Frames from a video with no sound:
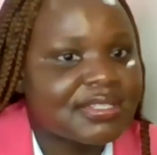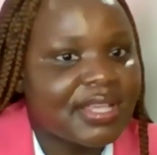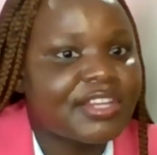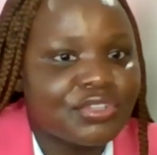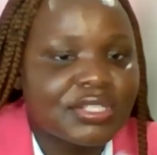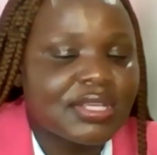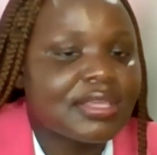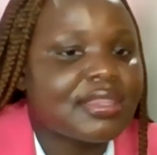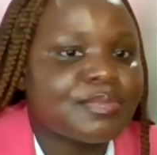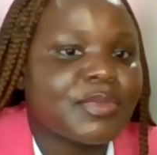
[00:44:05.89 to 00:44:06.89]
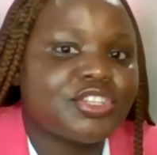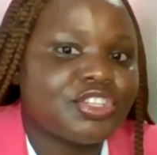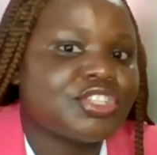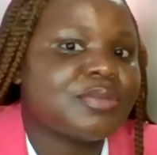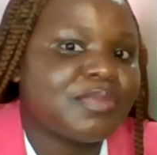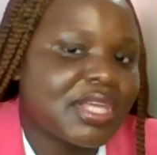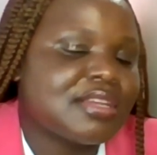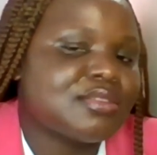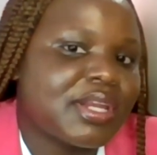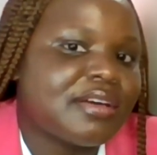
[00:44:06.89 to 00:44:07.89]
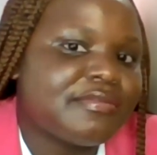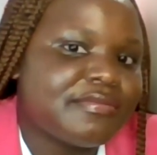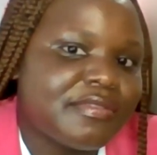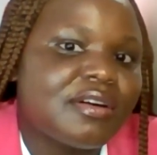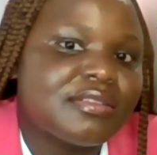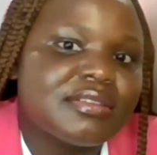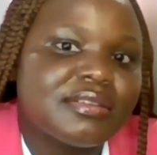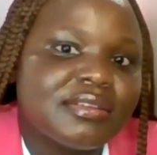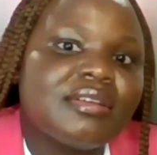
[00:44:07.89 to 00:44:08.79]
side to seek this mentorship. That is what I found.